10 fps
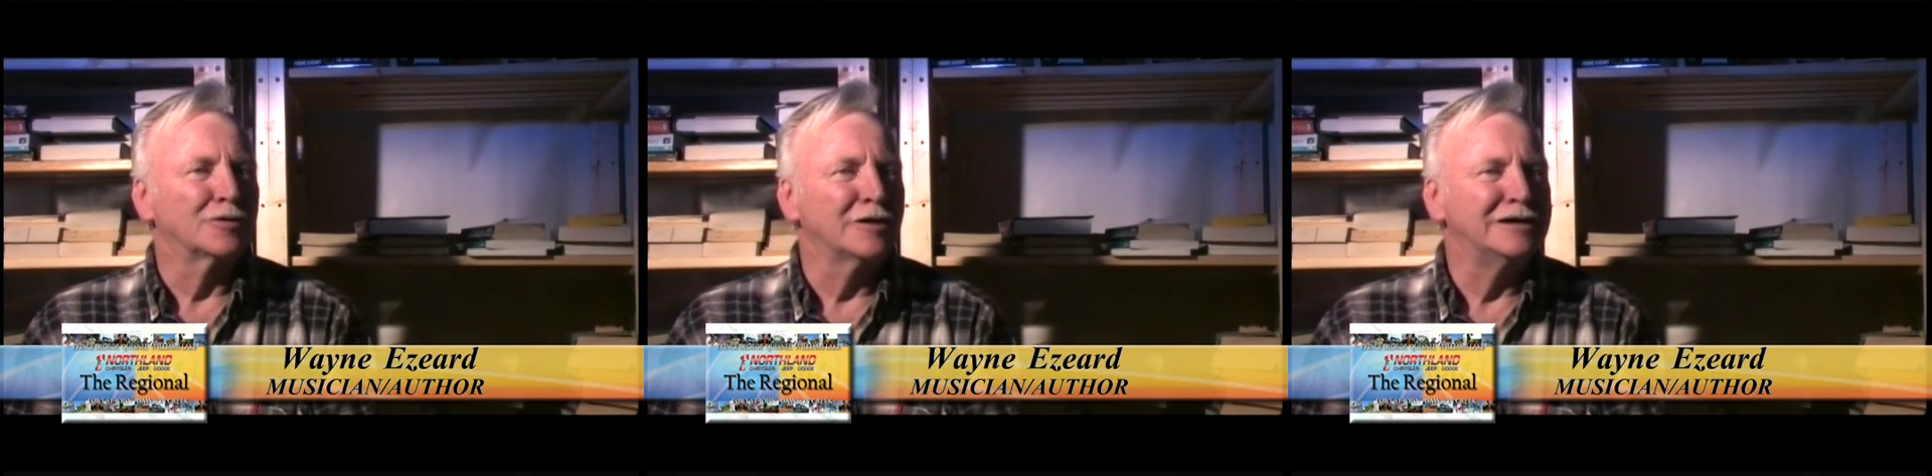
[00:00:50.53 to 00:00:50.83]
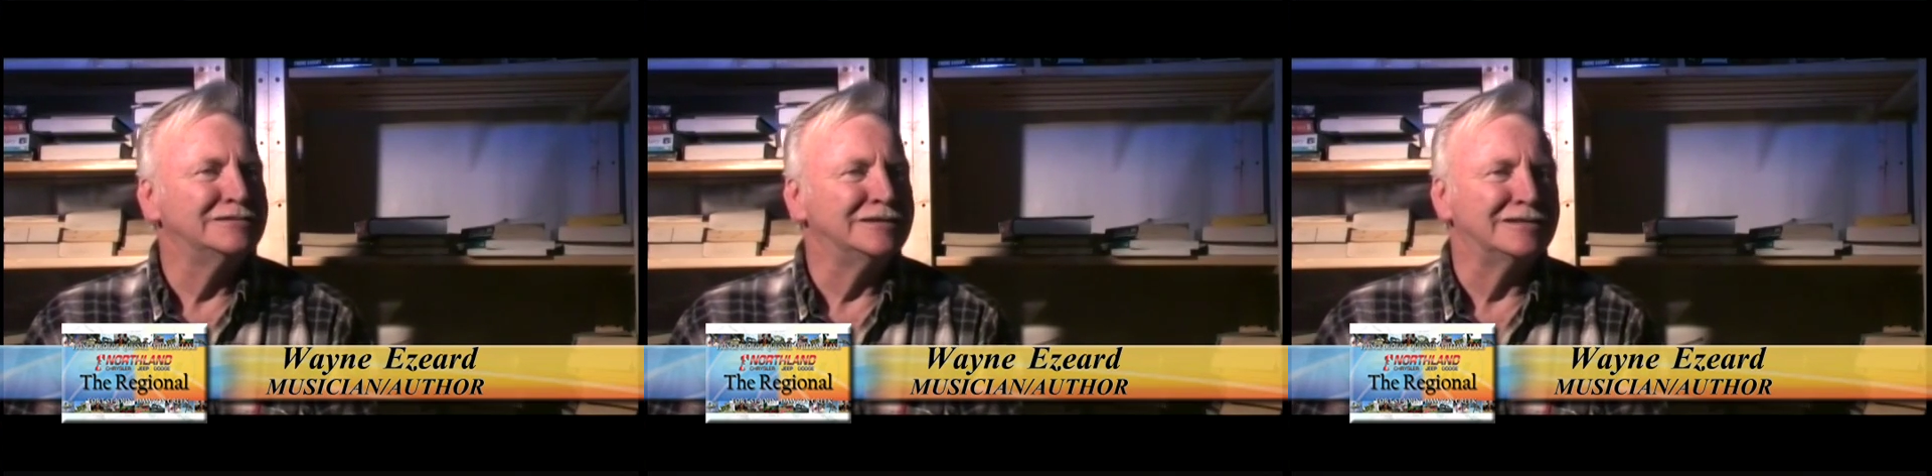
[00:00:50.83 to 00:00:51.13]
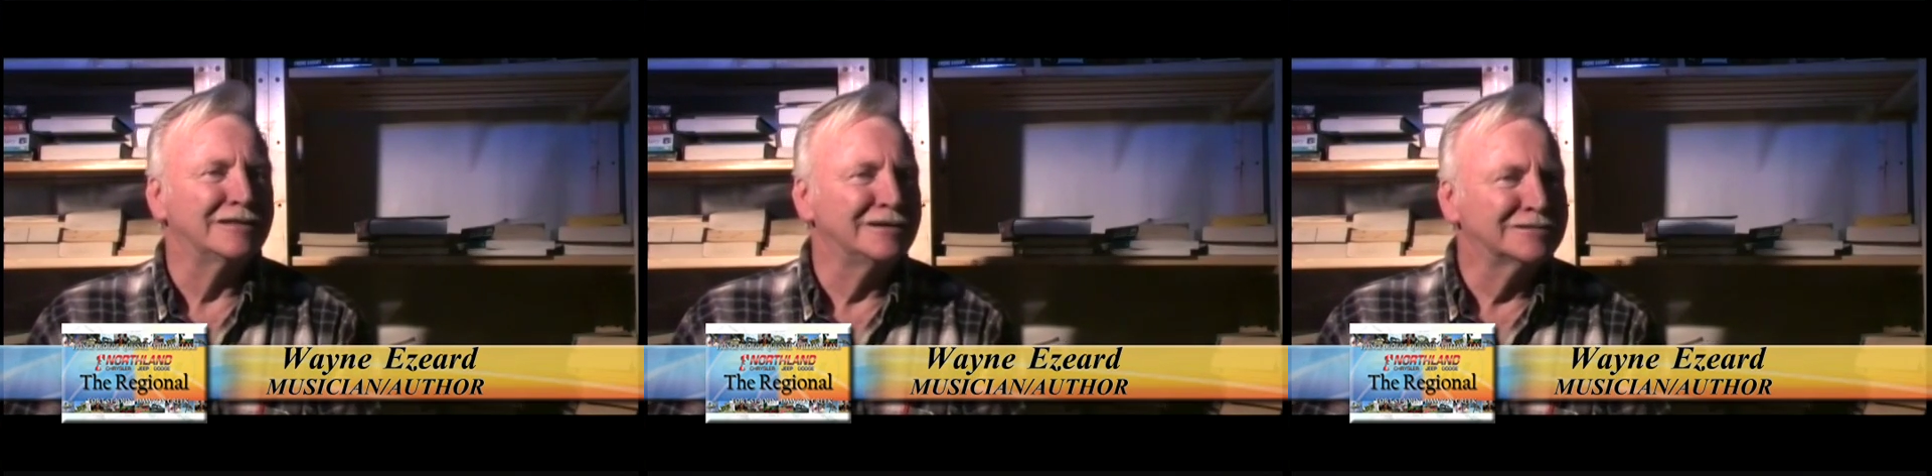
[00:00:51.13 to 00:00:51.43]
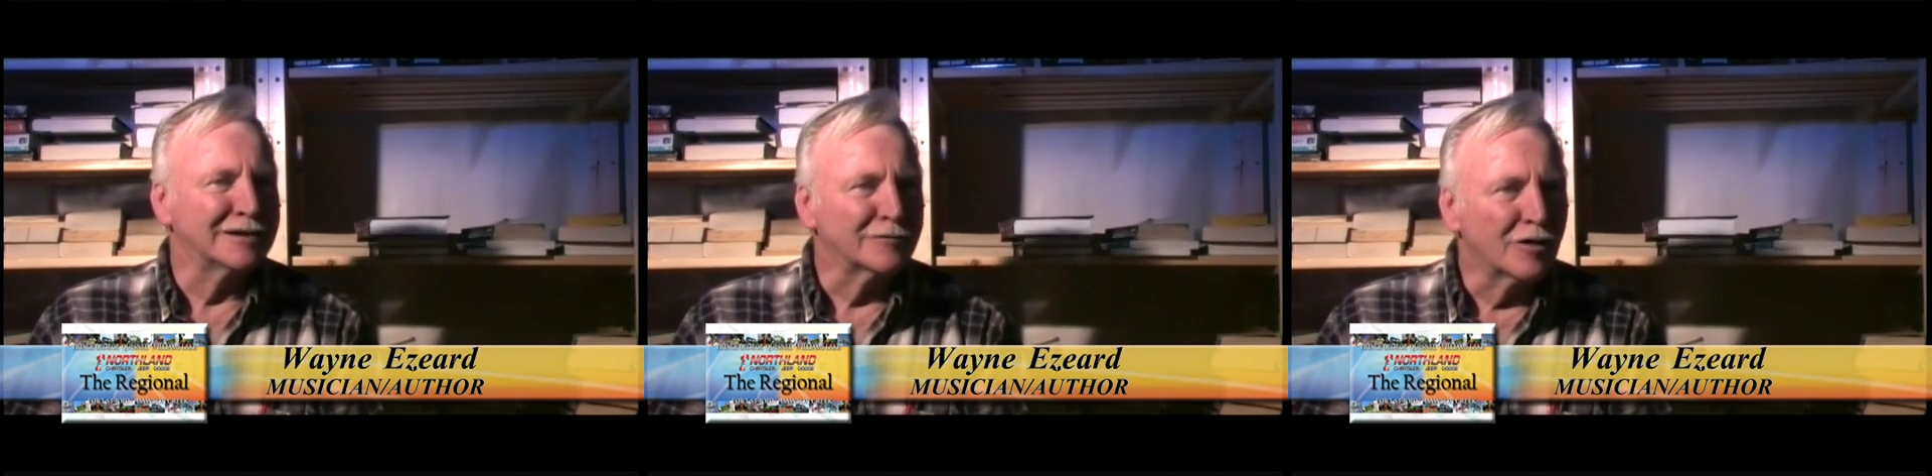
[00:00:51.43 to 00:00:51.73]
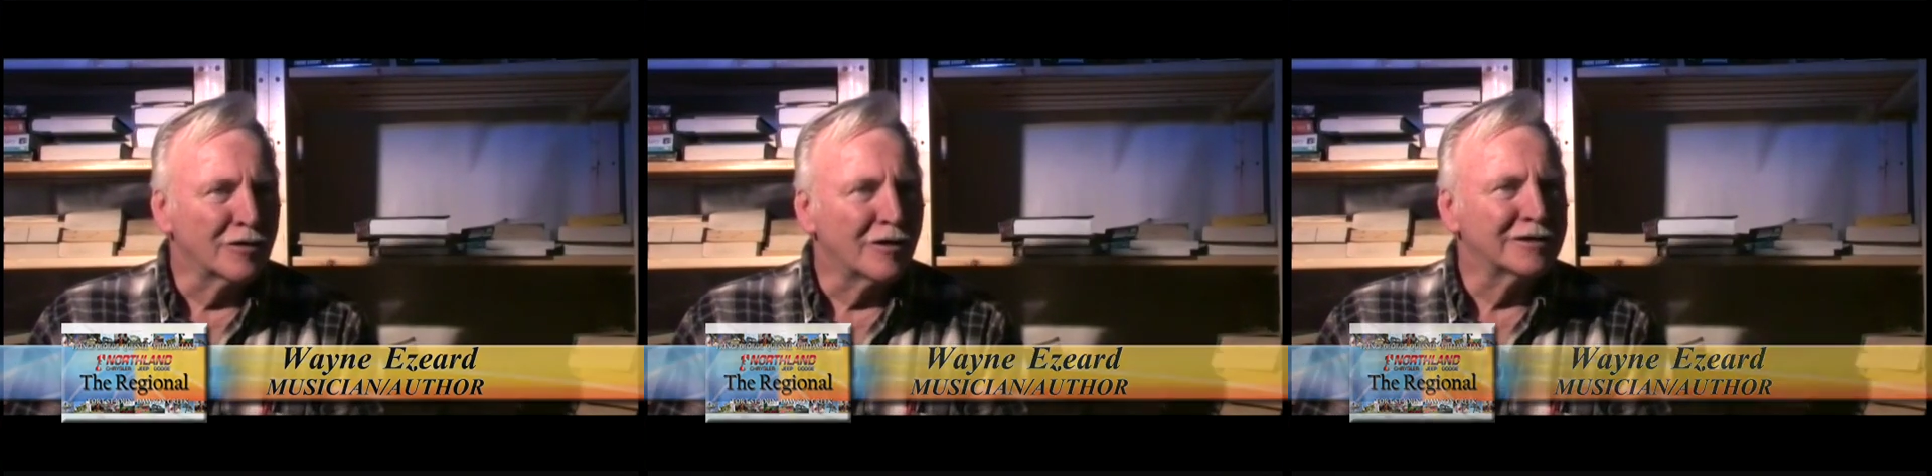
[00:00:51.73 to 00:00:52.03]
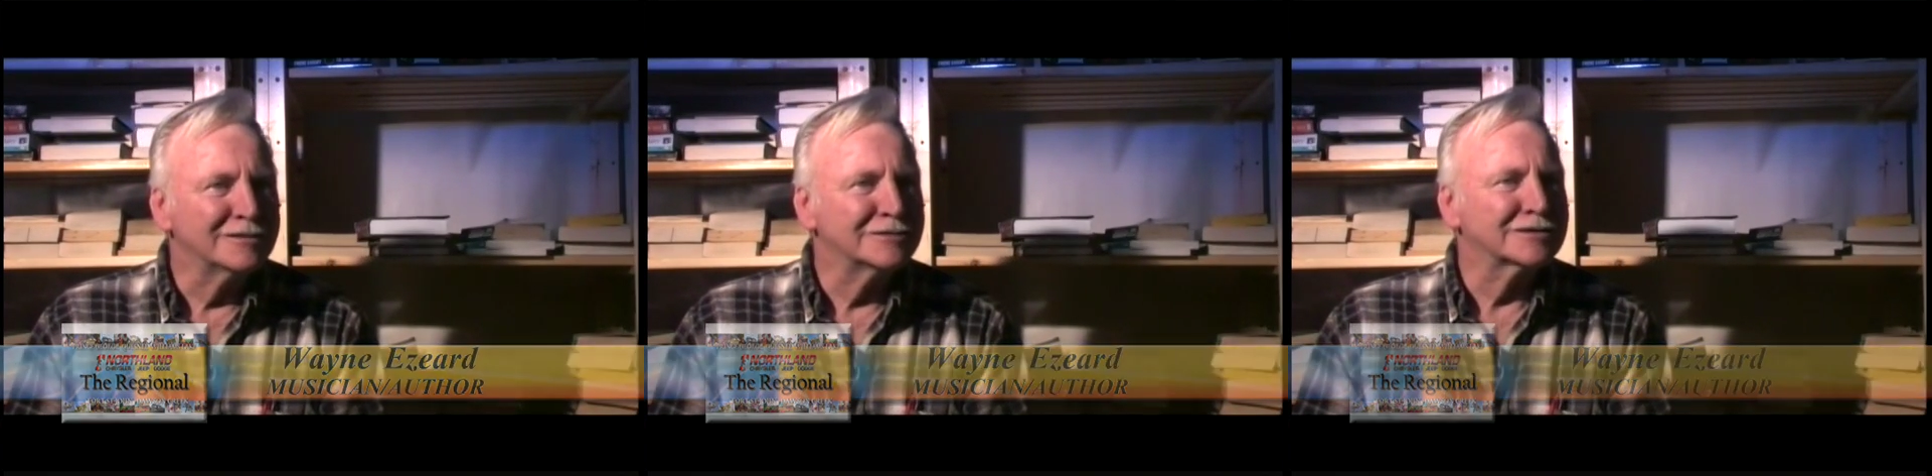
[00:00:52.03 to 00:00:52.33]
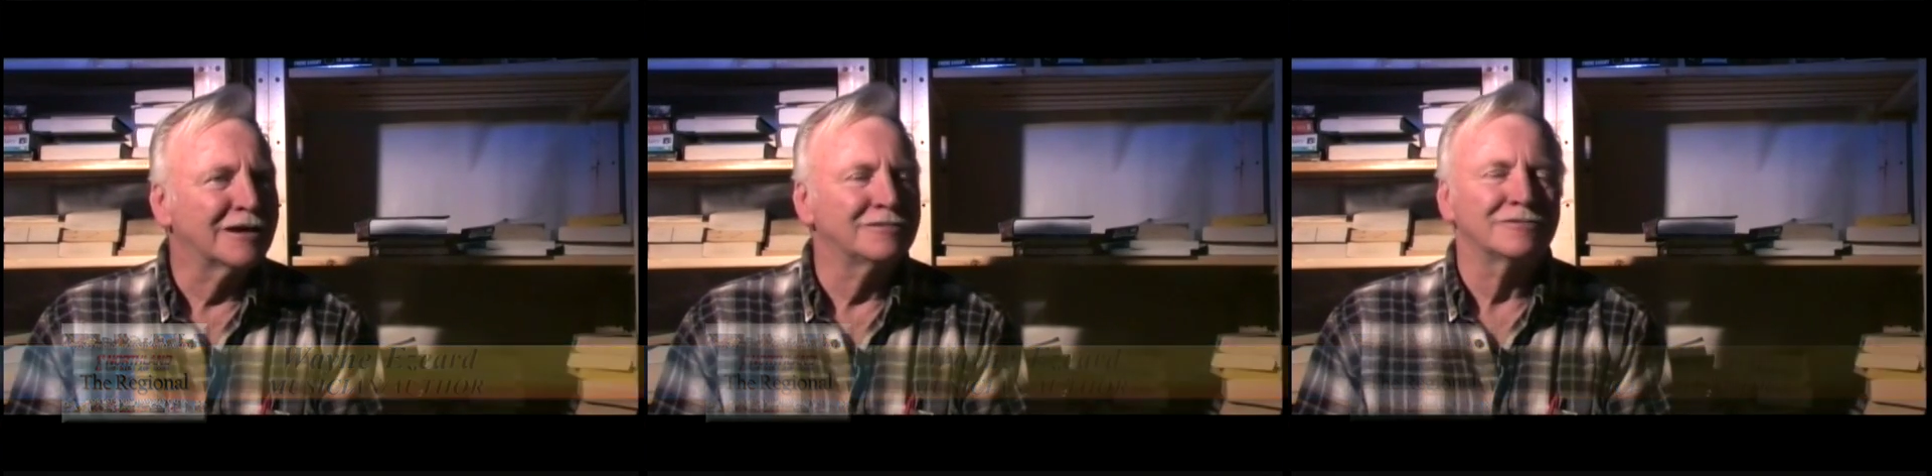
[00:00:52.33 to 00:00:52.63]
crazy things that have gone on in
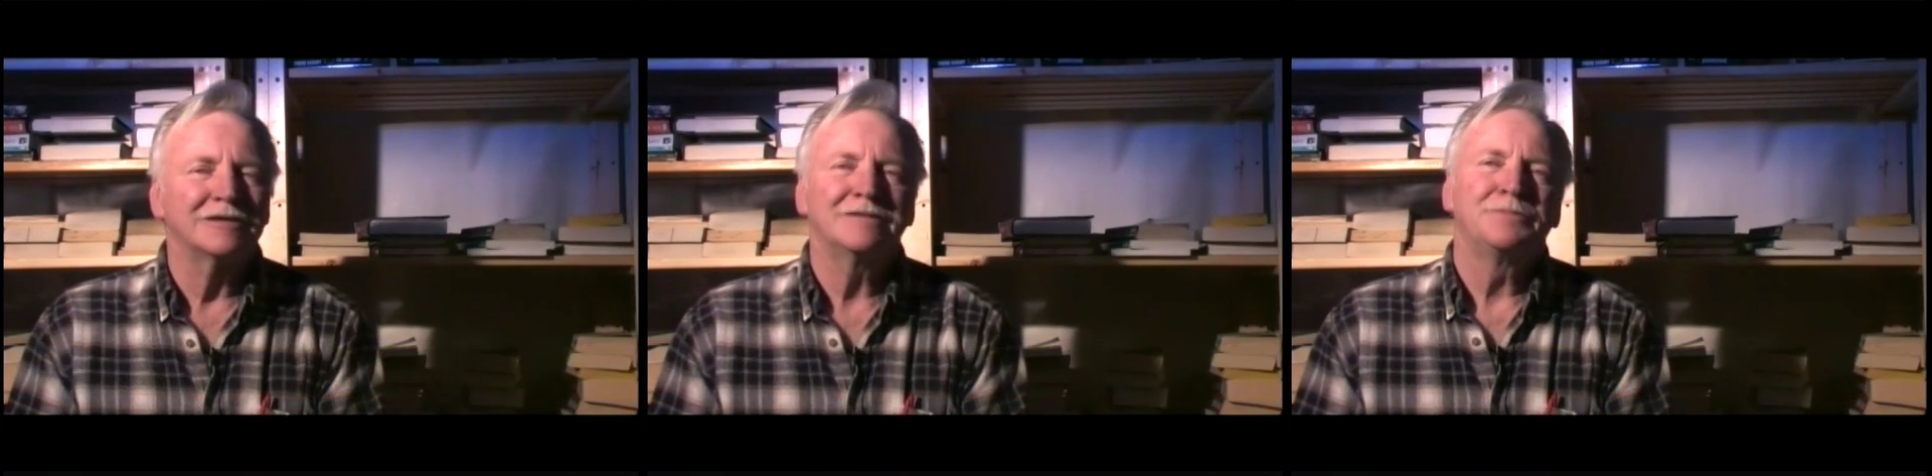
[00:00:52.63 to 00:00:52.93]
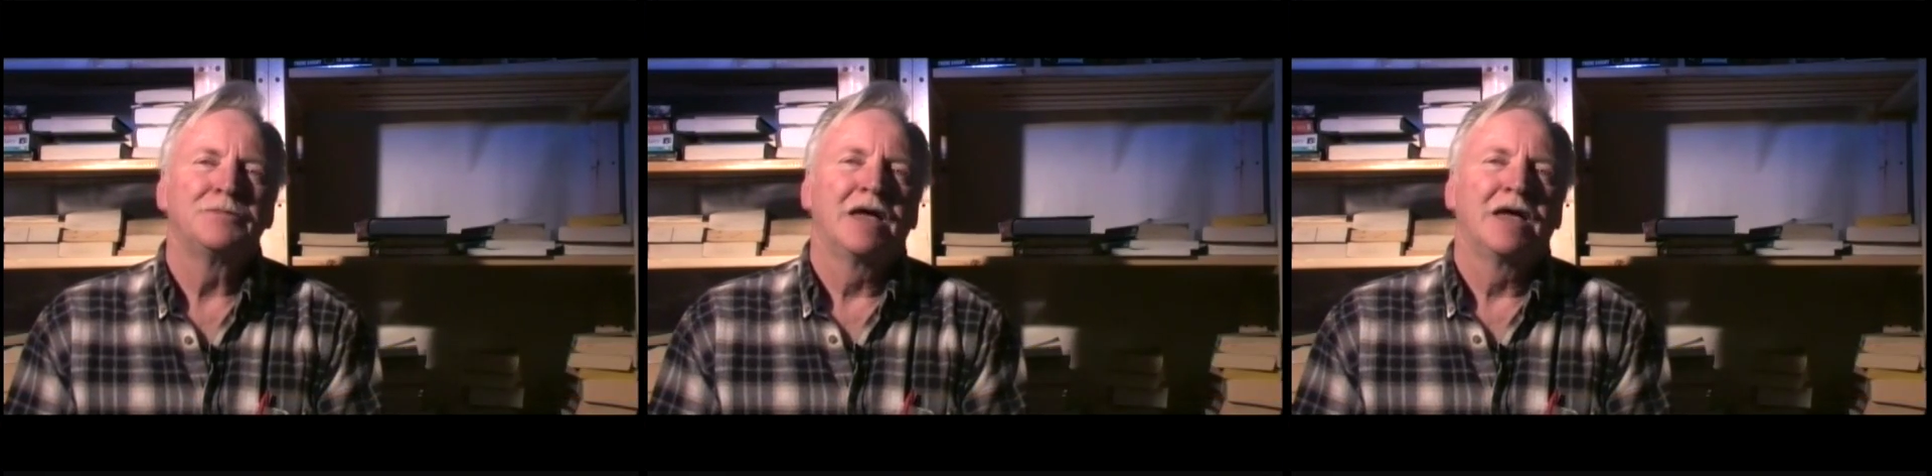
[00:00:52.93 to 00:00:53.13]
this country,